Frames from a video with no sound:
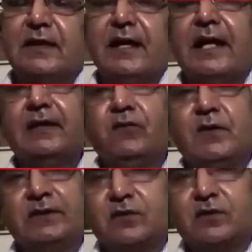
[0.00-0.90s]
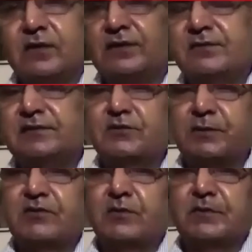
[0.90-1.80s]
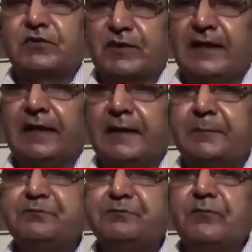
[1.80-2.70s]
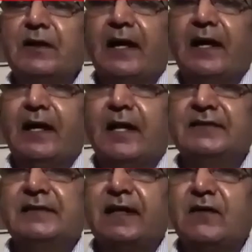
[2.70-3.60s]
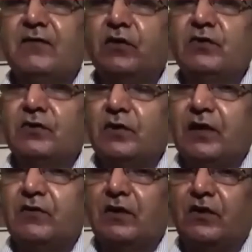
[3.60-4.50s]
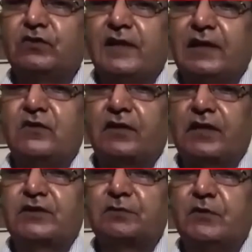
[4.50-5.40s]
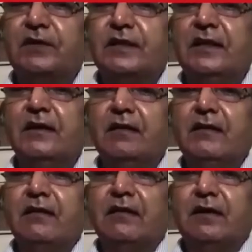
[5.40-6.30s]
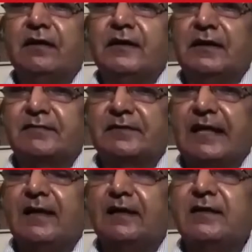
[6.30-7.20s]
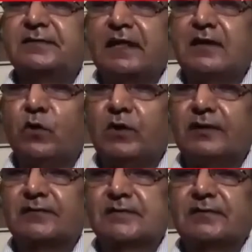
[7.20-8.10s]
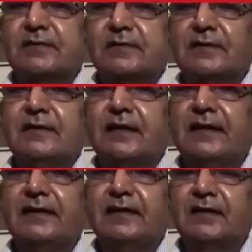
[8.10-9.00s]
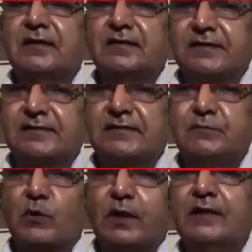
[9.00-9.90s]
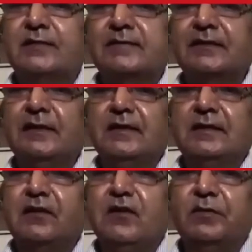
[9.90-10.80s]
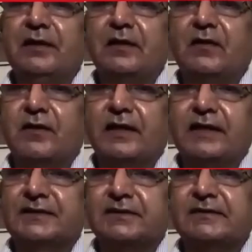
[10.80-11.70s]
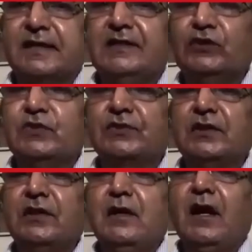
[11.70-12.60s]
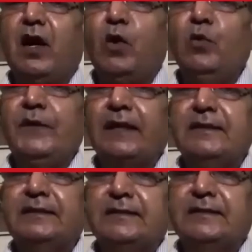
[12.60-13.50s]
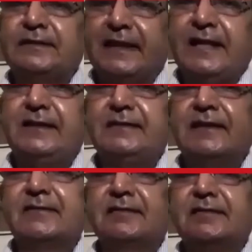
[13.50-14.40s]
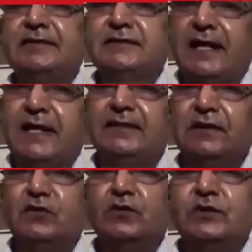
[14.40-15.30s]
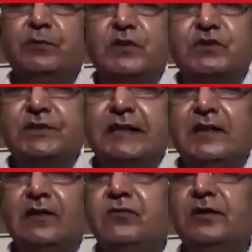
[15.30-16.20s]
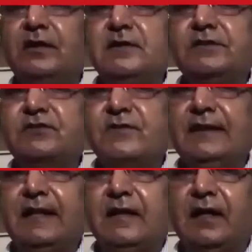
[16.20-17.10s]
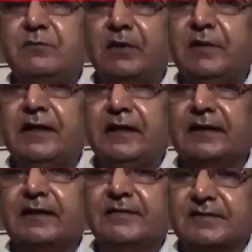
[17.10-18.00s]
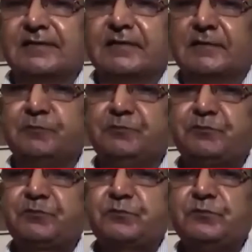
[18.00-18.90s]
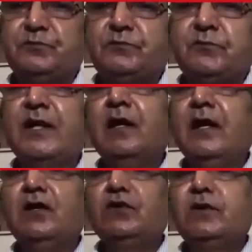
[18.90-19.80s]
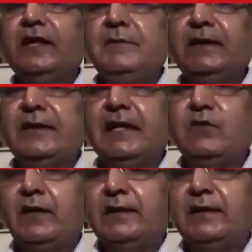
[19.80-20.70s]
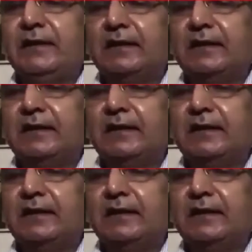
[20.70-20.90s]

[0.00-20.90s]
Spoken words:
and what the doctors expect from the society. And lastly, I would also like to touch upon the other stakeholders, the healthcare system providers, the governmental organizations, the NGOs, how we can change this challenge into the opportunity of strengthening our public healthcare system. So let me begin with